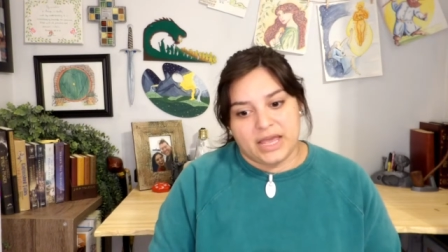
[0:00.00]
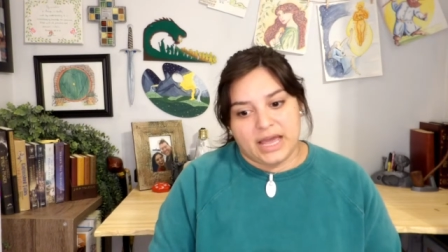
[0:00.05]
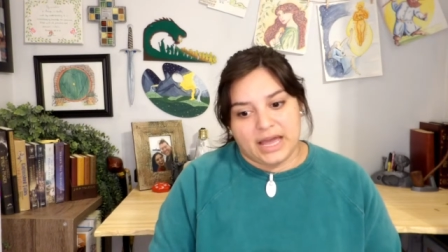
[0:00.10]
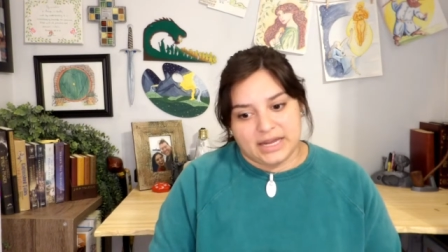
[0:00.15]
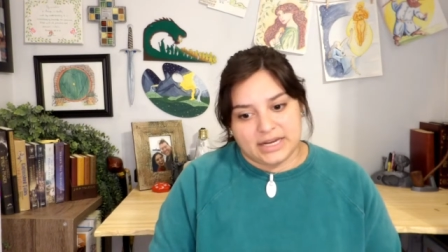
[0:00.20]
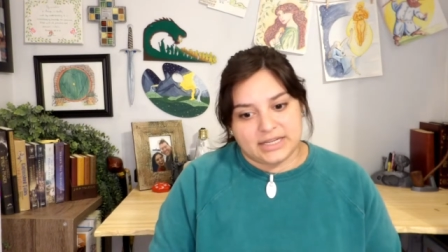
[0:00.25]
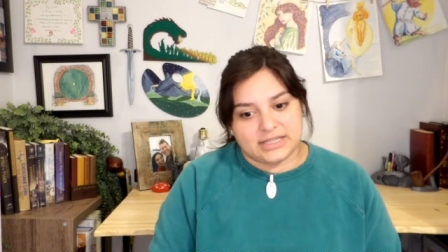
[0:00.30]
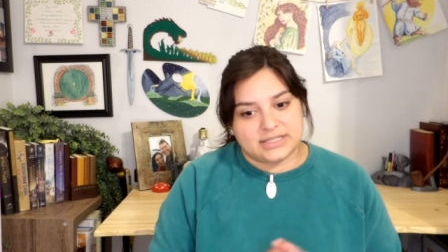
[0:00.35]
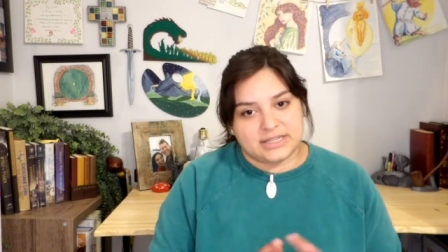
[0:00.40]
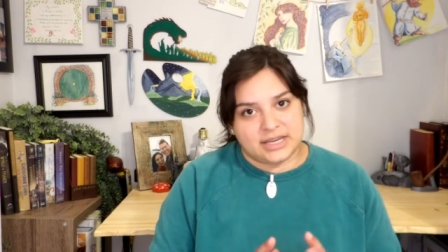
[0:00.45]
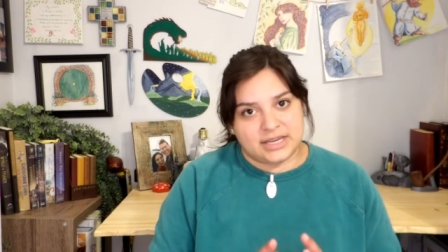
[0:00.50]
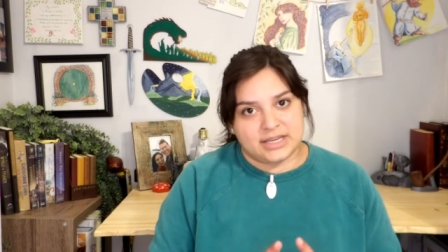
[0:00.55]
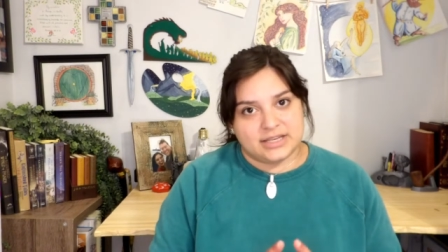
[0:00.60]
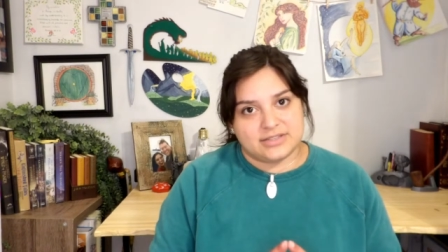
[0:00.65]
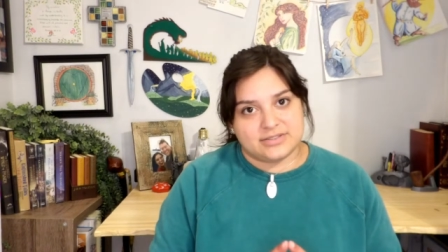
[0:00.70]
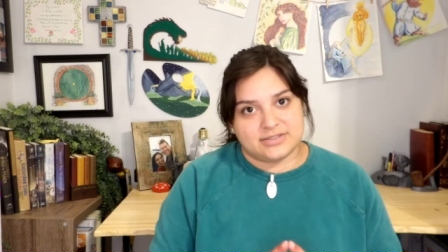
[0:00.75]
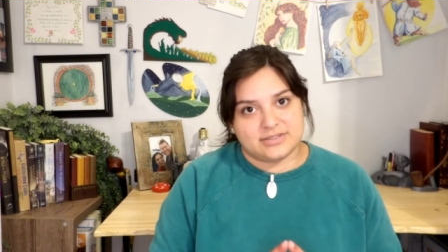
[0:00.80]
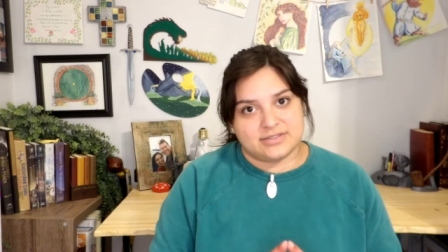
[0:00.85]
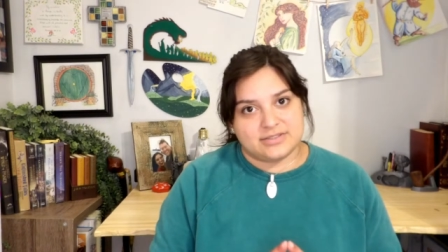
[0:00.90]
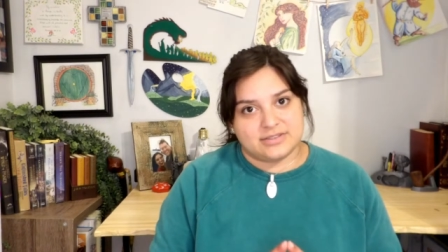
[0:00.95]
and it
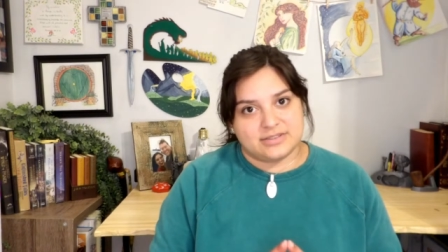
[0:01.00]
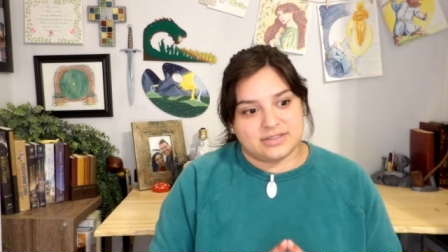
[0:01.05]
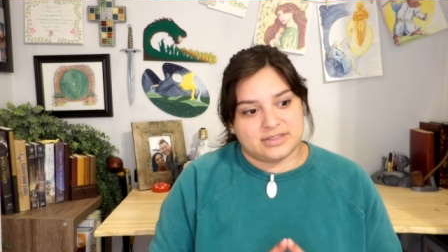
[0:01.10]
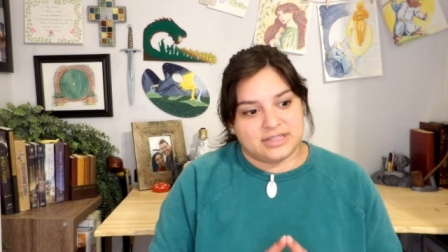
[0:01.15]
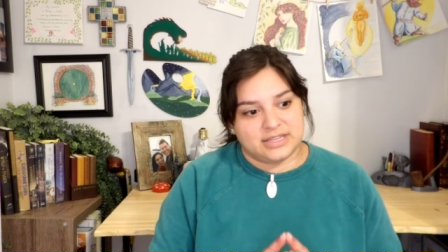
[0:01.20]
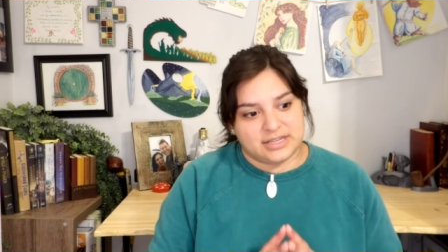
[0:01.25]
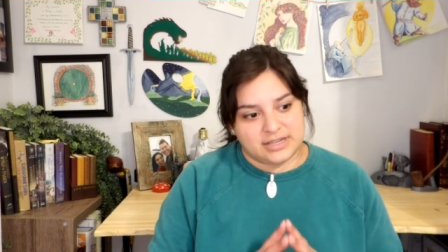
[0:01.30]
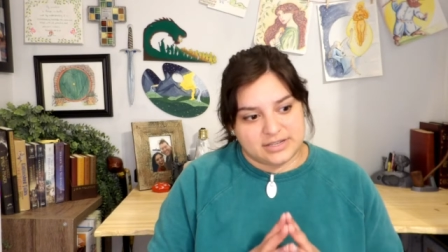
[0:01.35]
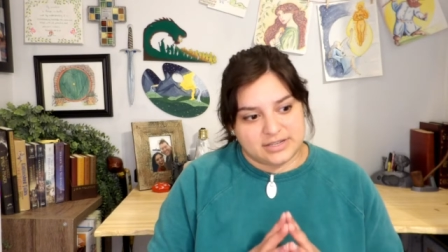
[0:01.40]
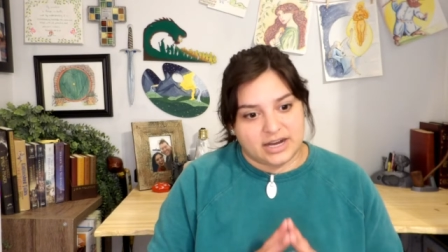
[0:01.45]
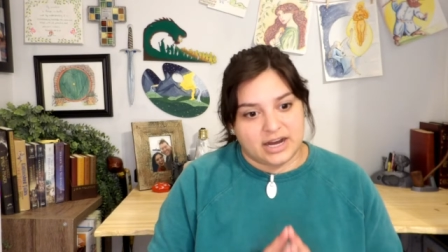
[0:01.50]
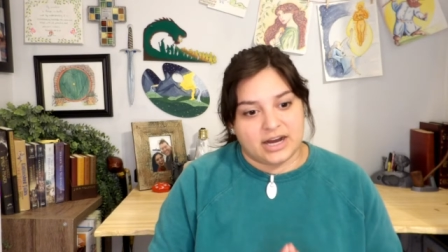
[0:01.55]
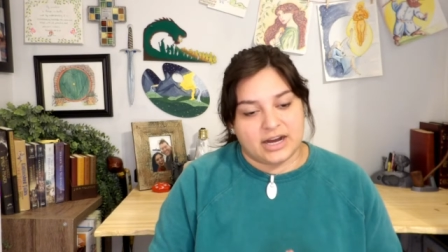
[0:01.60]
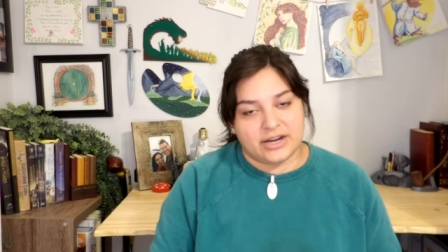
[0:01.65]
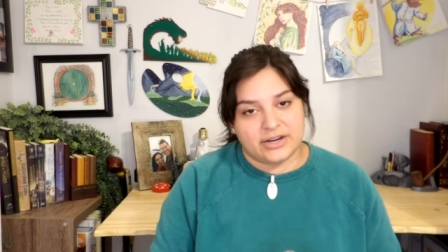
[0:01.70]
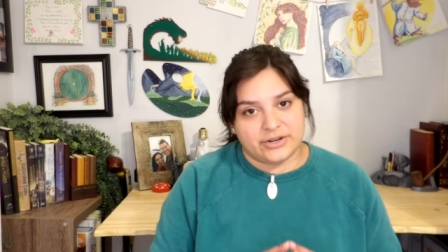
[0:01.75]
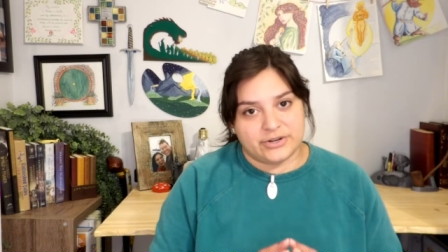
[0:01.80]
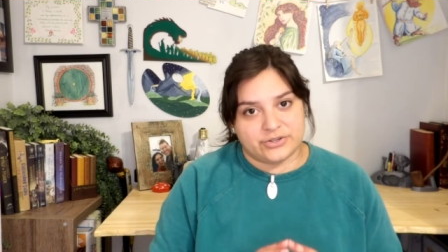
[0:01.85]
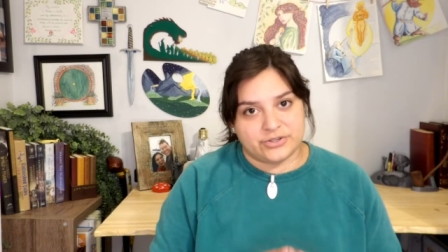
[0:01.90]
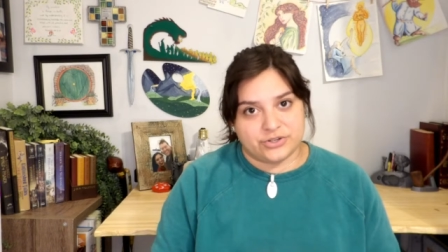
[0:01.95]
takes the
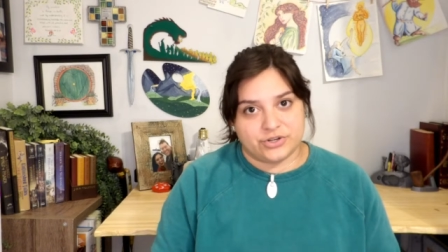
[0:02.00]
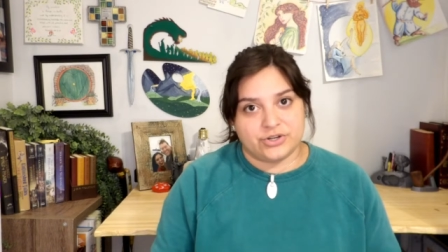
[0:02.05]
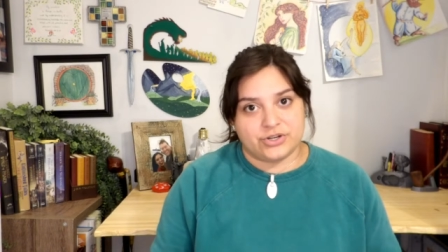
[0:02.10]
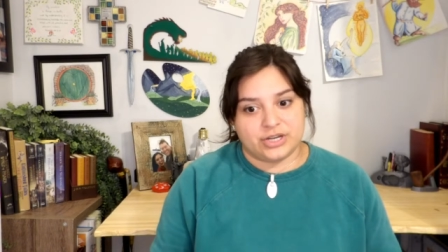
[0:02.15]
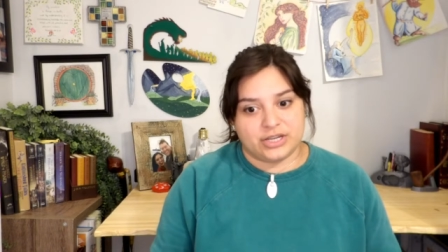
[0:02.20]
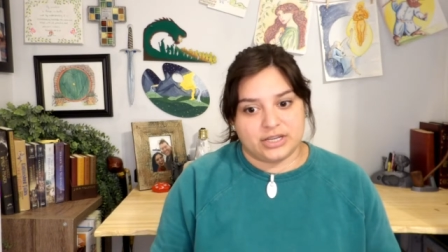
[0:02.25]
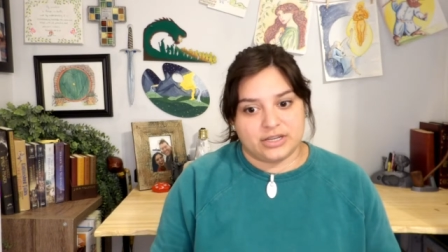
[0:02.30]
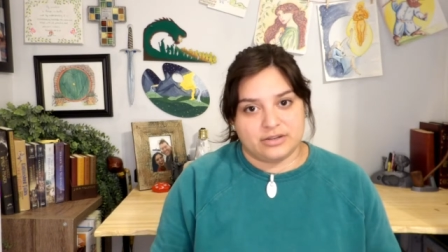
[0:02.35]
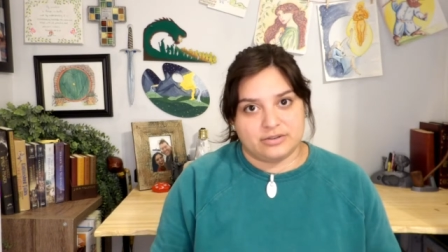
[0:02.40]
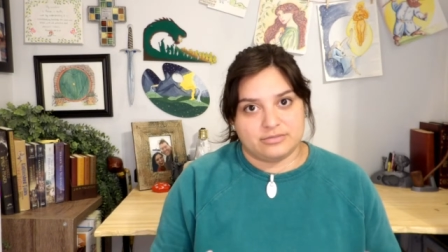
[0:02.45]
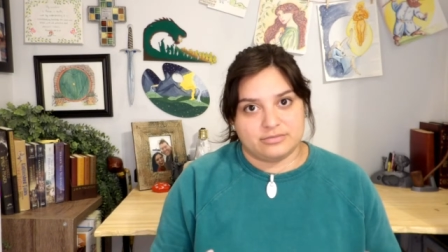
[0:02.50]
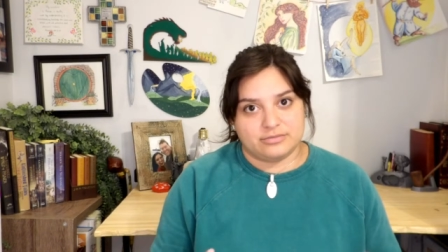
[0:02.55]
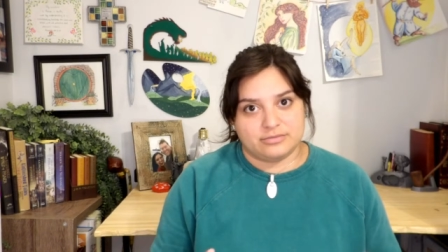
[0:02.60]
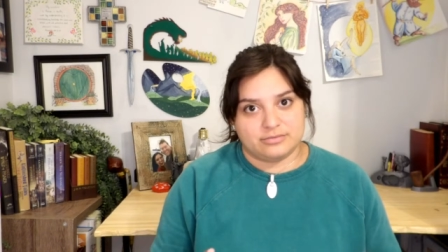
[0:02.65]
entire journey